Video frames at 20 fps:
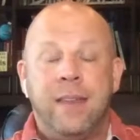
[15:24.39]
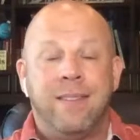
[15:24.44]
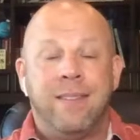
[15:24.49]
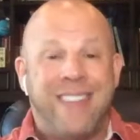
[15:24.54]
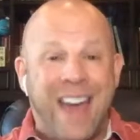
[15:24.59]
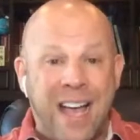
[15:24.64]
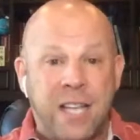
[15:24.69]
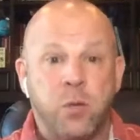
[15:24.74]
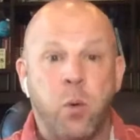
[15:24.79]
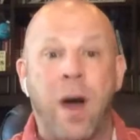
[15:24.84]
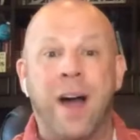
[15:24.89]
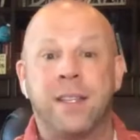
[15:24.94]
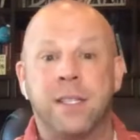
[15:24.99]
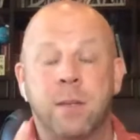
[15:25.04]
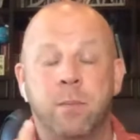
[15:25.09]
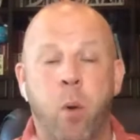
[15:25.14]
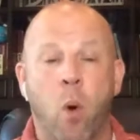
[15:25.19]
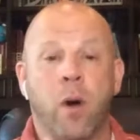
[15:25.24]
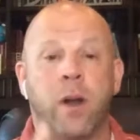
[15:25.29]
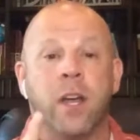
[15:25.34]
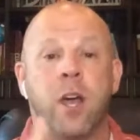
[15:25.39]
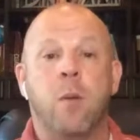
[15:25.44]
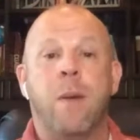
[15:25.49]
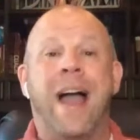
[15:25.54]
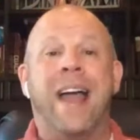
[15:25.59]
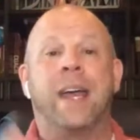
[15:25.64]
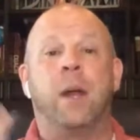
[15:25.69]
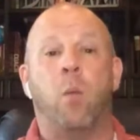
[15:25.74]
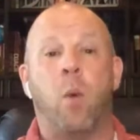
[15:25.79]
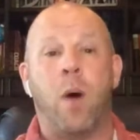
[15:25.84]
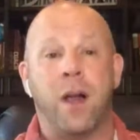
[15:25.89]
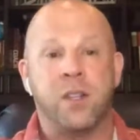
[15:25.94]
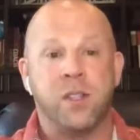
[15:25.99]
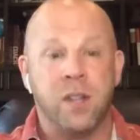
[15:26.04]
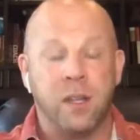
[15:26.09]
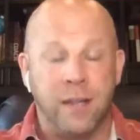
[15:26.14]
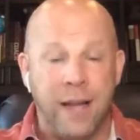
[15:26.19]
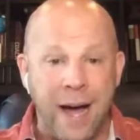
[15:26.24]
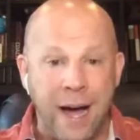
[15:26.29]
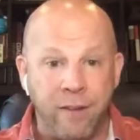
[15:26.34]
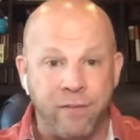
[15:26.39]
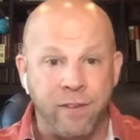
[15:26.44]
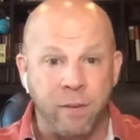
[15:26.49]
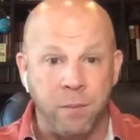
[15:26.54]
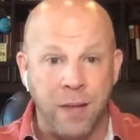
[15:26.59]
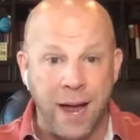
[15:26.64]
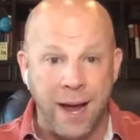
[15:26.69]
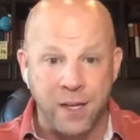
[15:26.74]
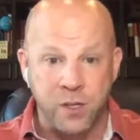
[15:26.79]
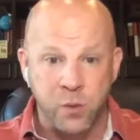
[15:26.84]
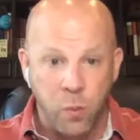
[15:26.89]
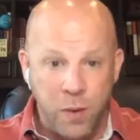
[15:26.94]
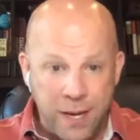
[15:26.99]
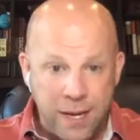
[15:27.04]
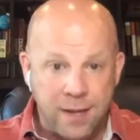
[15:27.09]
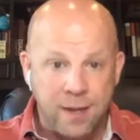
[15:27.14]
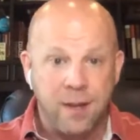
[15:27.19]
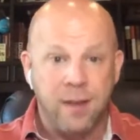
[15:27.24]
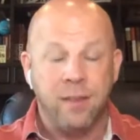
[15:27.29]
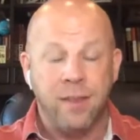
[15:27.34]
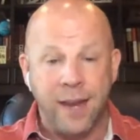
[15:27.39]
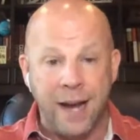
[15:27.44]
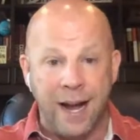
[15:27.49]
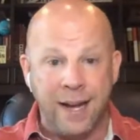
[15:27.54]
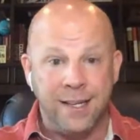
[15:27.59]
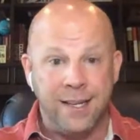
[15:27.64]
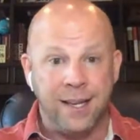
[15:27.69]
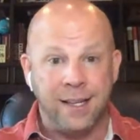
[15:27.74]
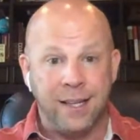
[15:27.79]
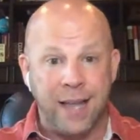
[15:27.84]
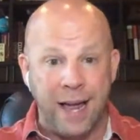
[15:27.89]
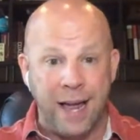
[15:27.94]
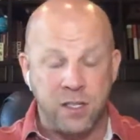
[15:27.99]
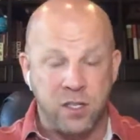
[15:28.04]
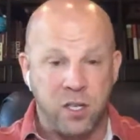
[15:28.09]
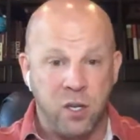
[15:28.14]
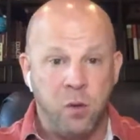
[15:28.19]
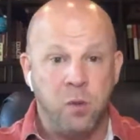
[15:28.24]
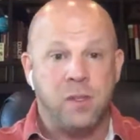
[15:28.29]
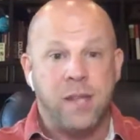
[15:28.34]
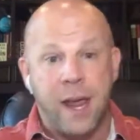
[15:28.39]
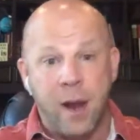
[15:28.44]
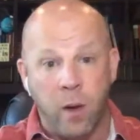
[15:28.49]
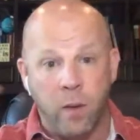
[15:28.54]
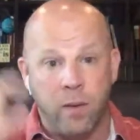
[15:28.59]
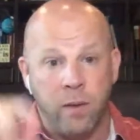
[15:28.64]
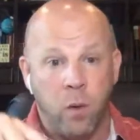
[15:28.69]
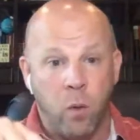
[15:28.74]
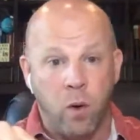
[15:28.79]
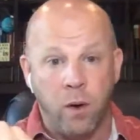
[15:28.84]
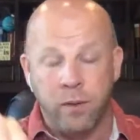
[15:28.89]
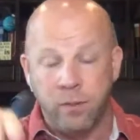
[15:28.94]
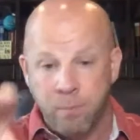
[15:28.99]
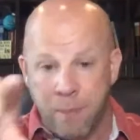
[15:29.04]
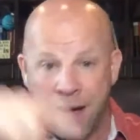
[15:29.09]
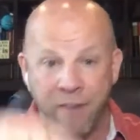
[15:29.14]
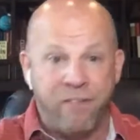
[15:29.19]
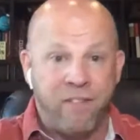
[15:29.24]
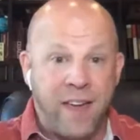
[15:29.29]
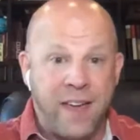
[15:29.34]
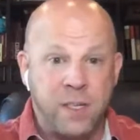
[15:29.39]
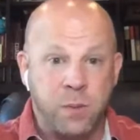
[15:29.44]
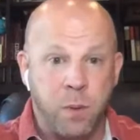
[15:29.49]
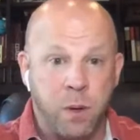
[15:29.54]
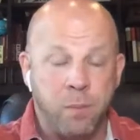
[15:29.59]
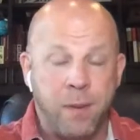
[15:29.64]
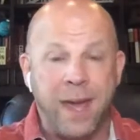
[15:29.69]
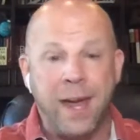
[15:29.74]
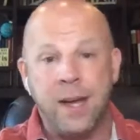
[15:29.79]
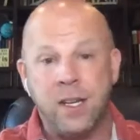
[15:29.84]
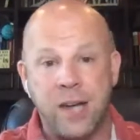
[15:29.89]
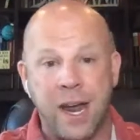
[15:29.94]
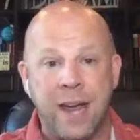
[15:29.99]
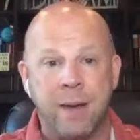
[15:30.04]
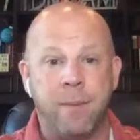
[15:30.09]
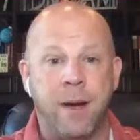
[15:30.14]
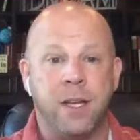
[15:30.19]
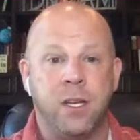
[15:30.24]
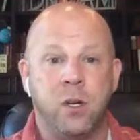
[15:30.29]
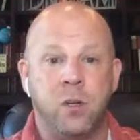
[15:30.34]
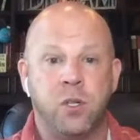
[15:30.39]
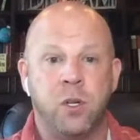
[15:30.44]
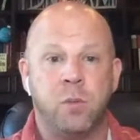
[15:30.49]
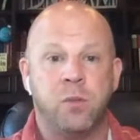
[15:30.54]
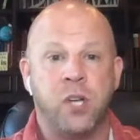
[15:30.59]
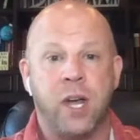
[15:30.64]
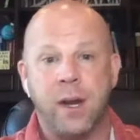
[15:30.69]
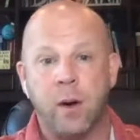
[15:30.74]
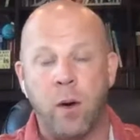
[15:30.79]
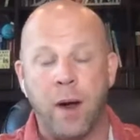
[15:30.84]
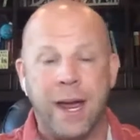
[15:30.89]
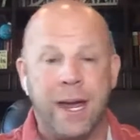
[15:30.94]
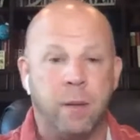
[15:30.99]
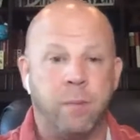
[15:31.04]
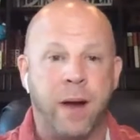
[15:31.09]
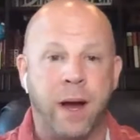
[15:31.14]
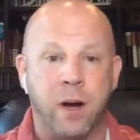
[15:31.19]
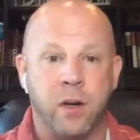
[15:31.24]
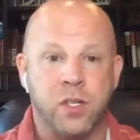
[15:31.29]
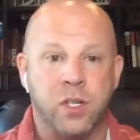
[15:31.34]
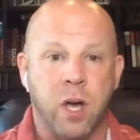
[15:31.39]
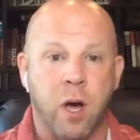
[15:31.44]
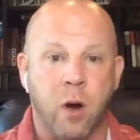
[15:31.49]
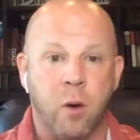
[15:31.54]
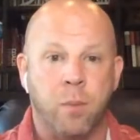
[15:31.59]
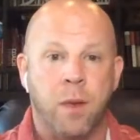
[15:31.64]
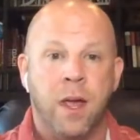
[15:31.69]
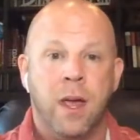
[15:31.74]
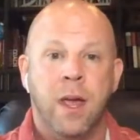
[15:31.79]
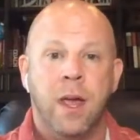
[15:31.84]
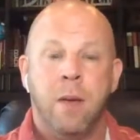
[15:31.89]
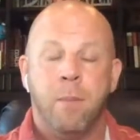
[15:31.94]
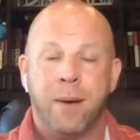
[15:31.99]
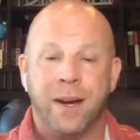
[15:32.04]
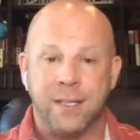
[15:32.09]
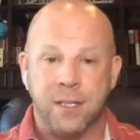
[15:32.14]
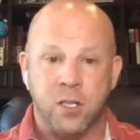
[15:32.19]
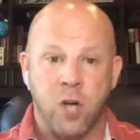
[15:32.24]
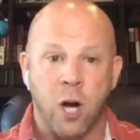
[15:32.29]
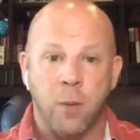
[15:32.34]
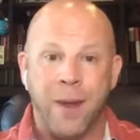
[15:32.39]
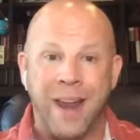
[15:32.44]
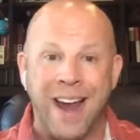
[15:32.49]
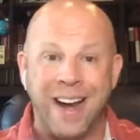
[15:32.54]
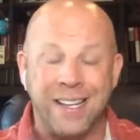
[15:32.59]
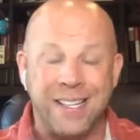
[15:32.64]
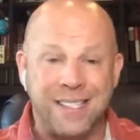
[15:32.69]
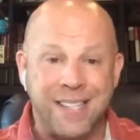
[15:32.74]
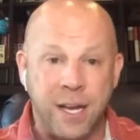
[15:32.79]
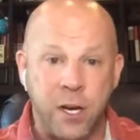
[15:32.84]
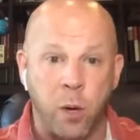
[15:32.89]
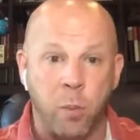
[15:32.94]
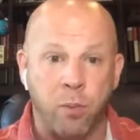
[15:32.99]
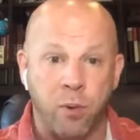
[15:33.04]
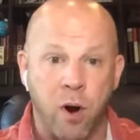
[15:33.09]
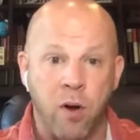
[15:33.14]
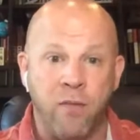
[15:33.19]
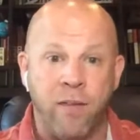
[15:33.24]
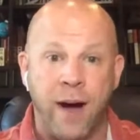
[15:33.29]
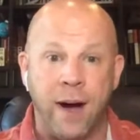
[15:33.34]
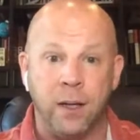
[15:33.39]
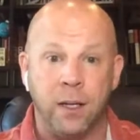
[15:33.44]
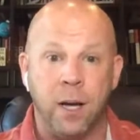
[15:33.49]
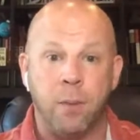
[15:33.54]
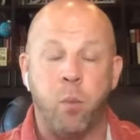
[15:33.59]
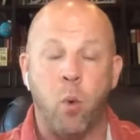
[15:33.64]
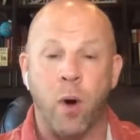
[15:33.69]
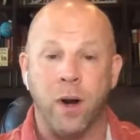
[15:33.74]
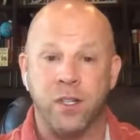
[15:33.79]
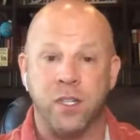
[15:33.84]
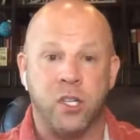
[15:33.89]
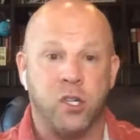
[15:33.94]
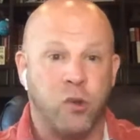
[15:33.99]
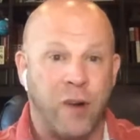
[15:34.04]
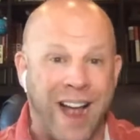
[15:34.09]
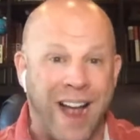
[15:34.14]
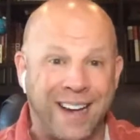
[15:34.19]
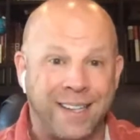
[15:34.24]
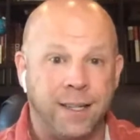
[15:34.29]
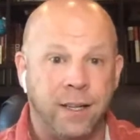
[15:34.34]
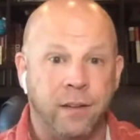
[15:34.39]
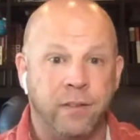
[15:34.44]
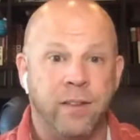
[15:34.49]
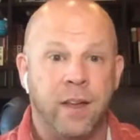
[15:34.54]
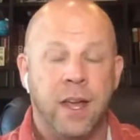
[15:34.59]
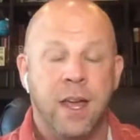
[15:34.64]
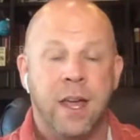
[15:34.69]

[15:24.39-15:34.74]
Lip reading: That's why it's important to go back and watch the live from last week that I did last Tuesday on my Facebook page and my YouTube channel and Periscope, because I talk about how to set your profile up where it's attractive